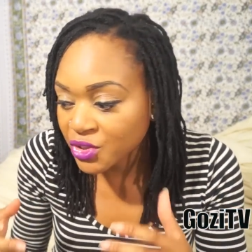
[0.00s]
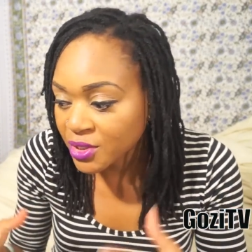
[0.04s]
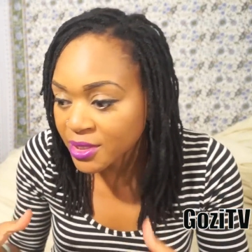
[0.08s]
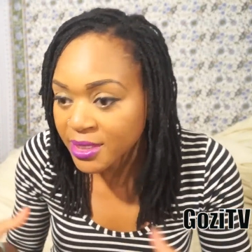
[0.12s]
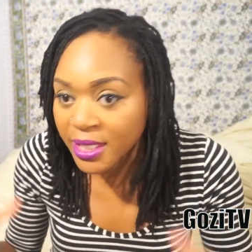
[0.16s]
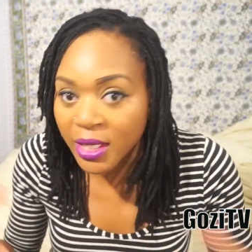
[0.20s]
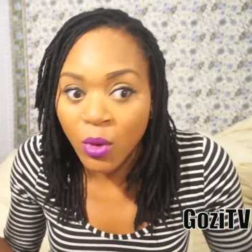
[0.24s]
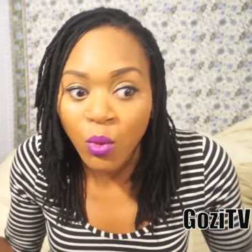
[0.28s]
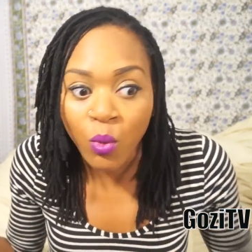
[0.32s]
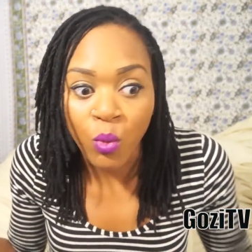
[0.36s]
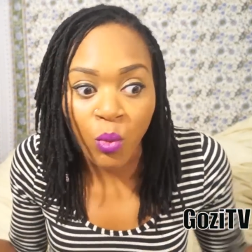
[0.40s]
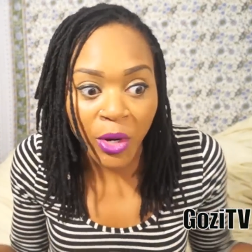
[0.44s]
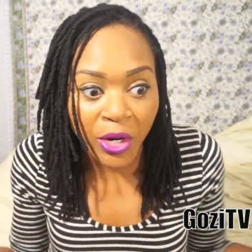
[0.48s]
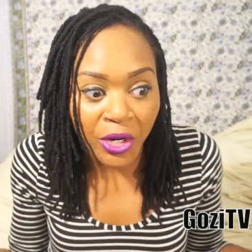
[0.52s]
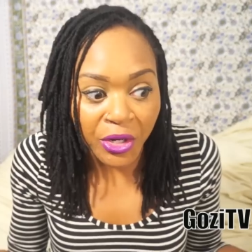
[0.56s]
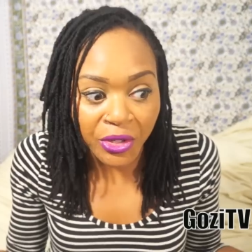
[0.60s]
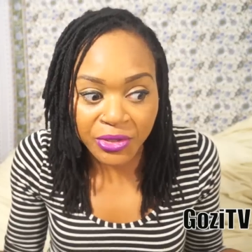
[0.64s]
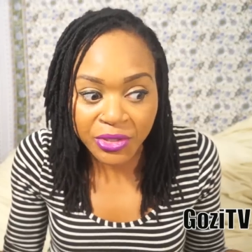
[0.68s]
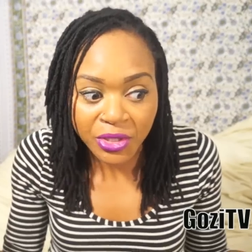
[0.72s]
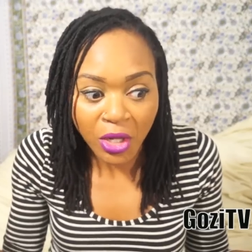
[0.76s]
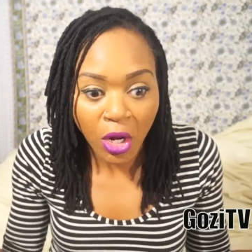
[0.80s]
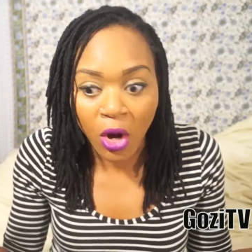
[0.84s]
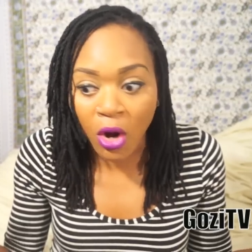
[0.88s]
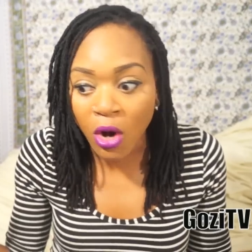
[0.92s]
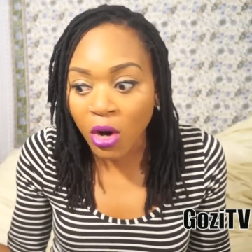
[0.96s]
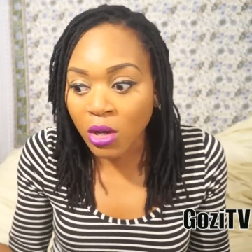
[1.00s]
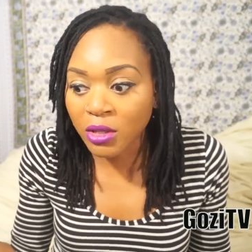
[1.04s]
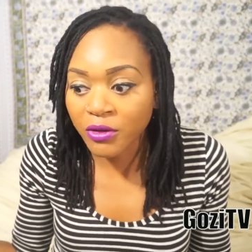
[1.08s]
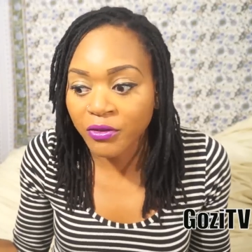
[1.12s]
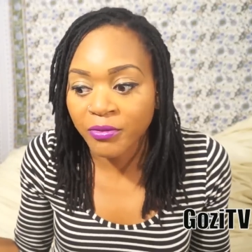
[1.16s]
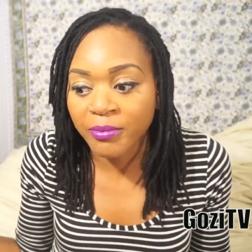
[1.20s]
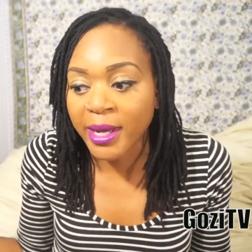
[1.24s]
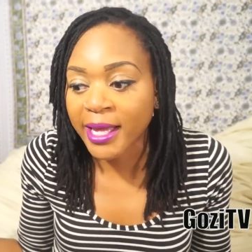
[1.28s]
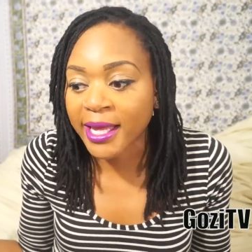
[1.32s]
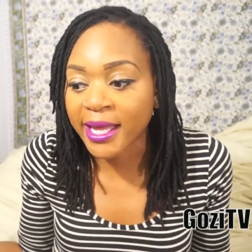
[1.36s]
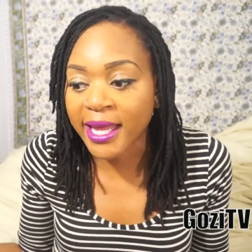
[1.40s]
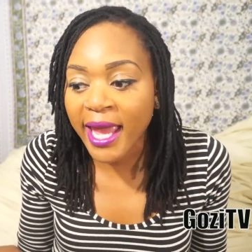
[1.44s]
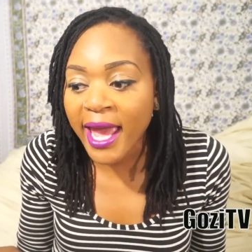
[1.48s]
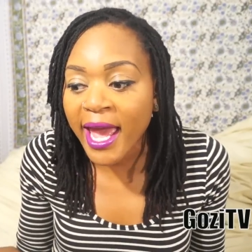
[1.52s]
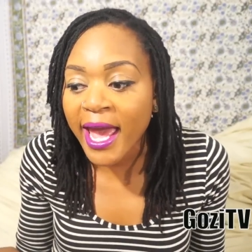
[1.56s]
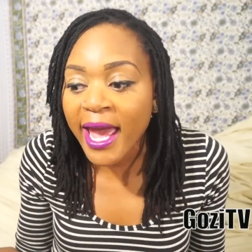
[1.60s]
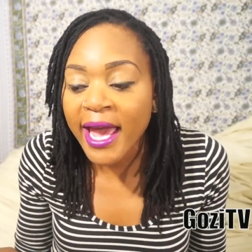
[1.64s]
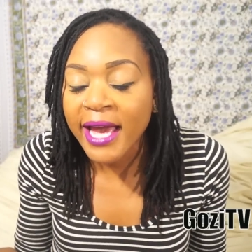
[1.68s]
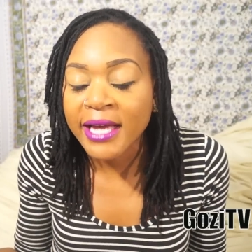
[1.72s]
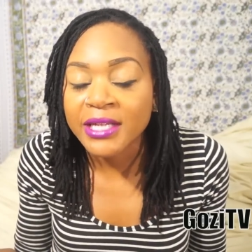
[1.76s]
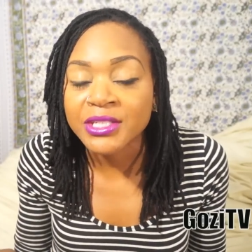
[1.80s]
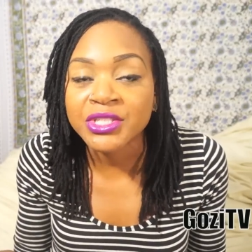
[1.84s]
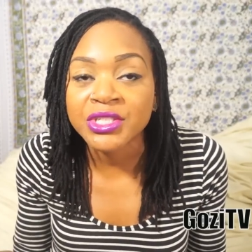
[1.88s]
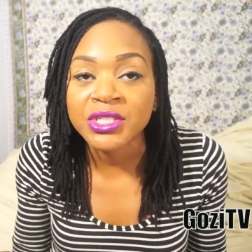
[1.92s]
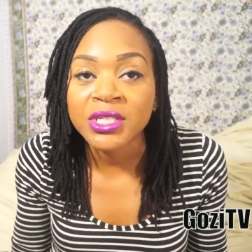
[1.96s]
She's like, where's all of my
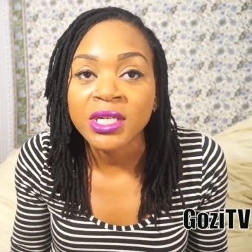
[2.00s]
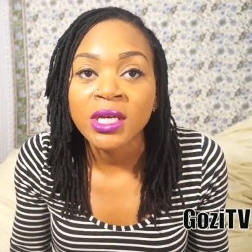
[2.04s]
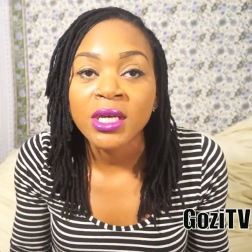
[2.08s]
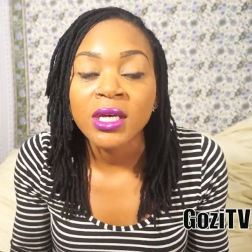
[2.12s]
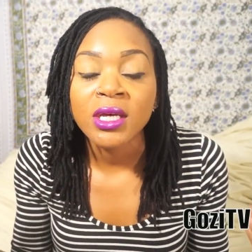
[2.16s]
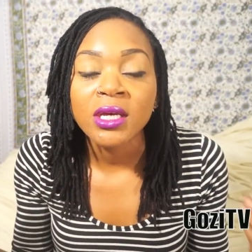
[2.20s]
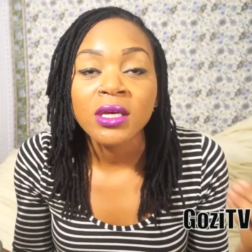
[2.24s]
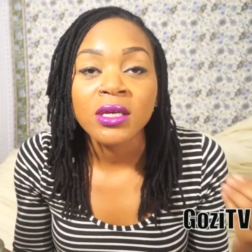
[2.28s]
cash?